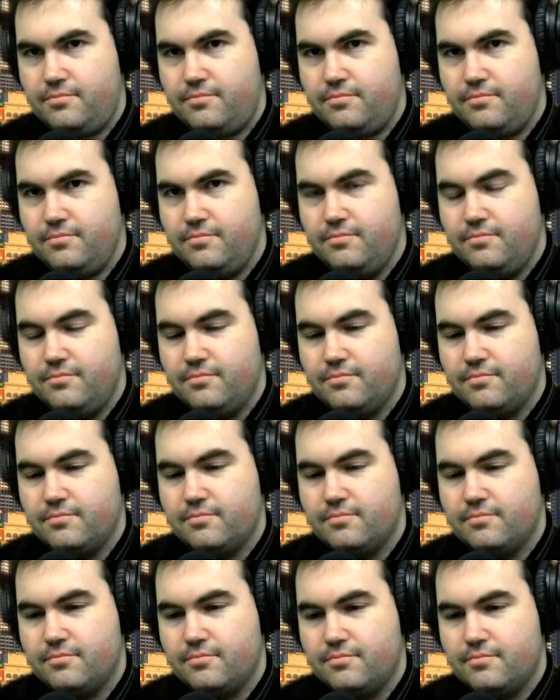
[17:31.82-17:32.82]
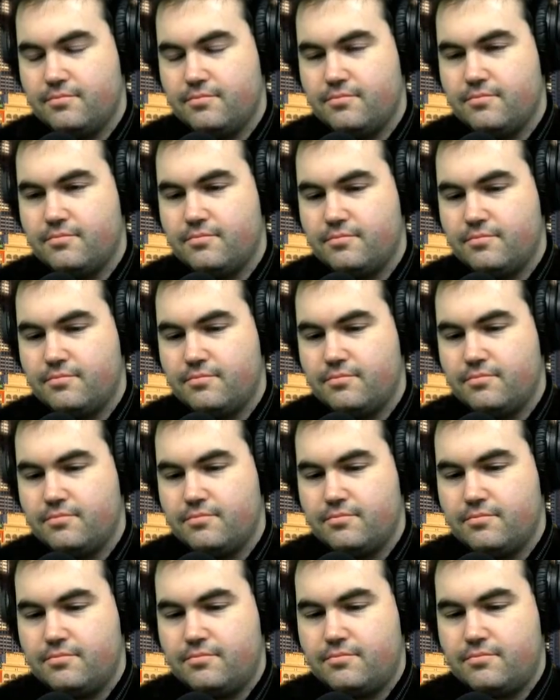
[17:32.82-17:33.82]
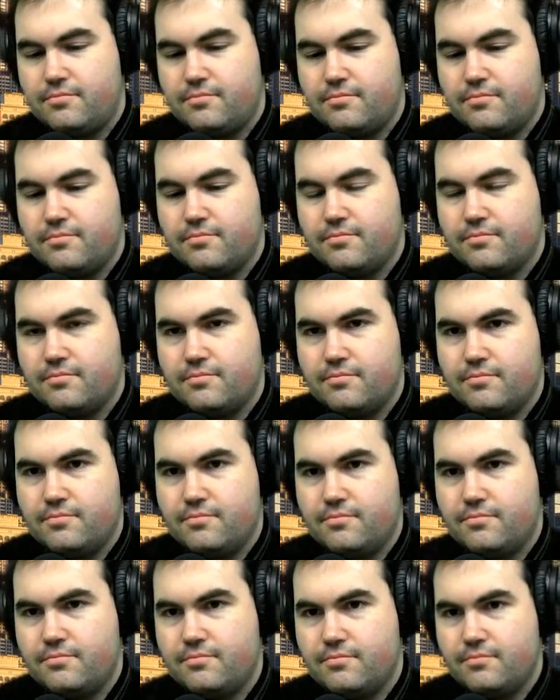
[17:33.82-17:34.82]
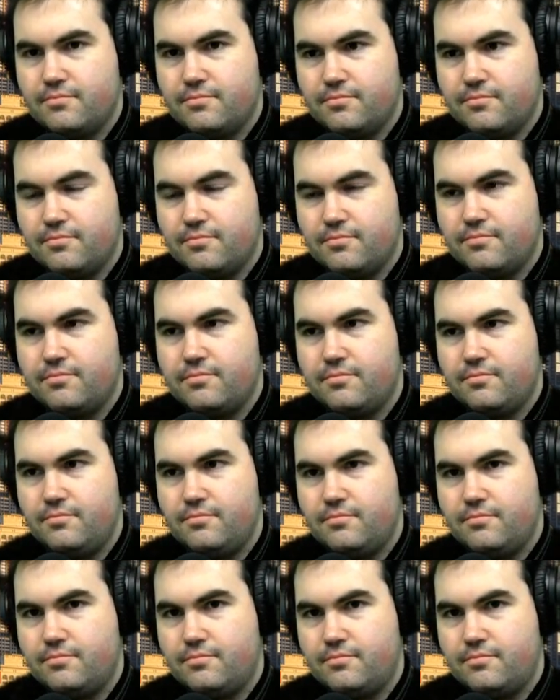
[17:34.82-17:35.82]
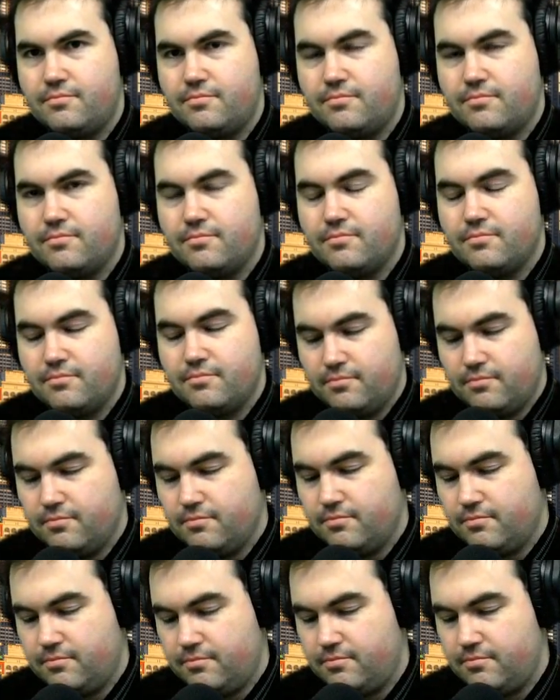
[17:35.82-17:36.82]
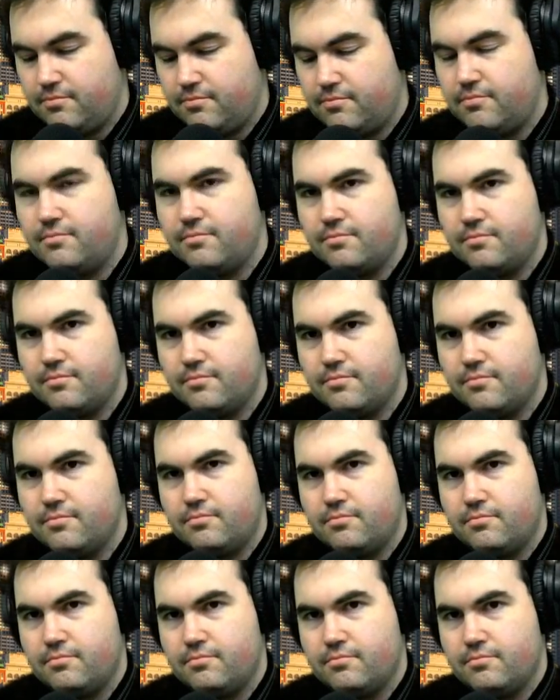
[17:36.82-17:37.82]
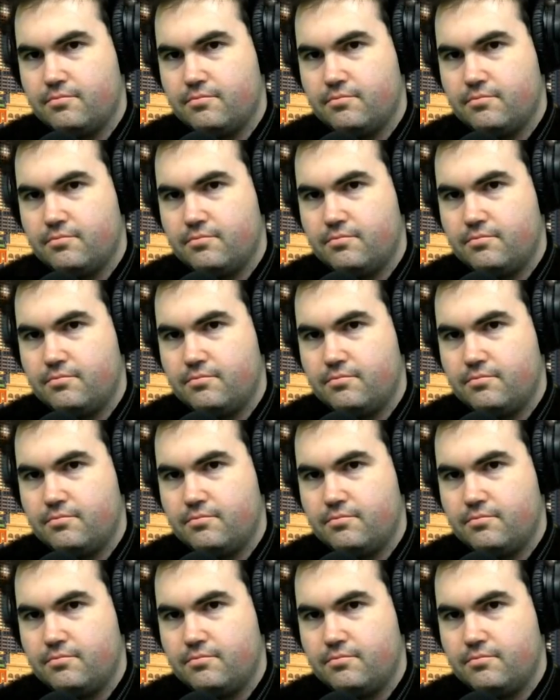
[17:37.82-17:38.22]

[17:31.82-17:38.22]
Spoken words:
The person shown says nothing.